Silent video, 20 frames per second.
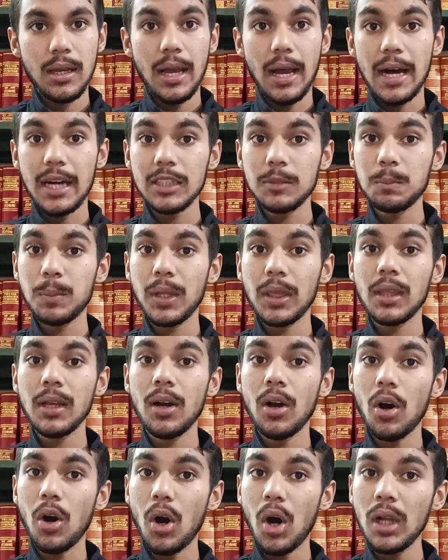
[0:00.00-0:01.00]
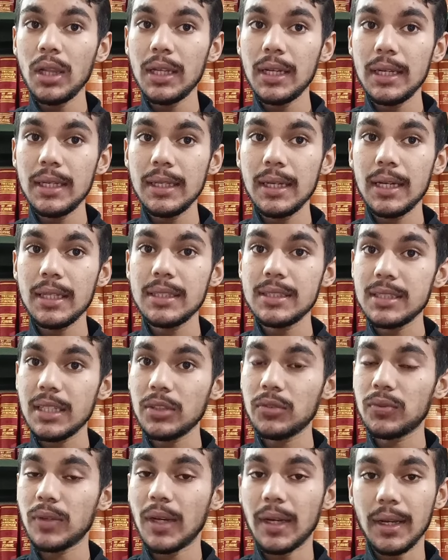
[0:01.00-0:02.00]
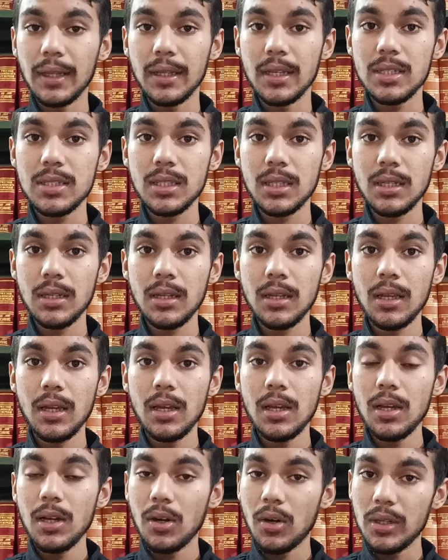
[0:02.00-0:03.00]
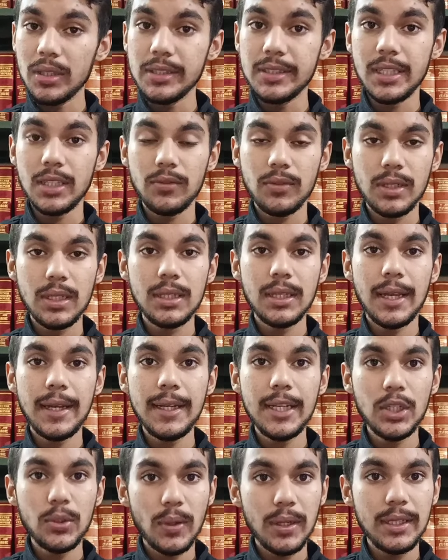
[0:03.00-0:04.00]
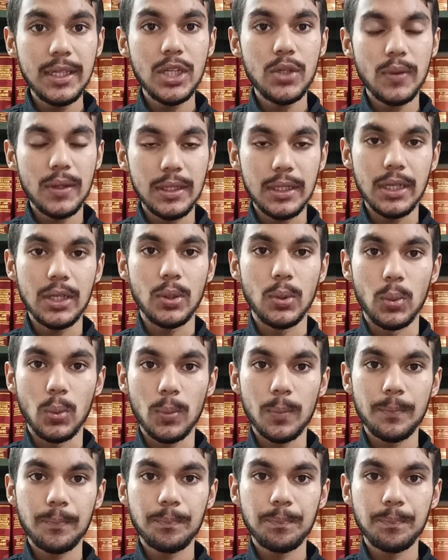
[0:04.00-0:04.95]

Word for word: as per the All India Chess Federation on January 9, 2022.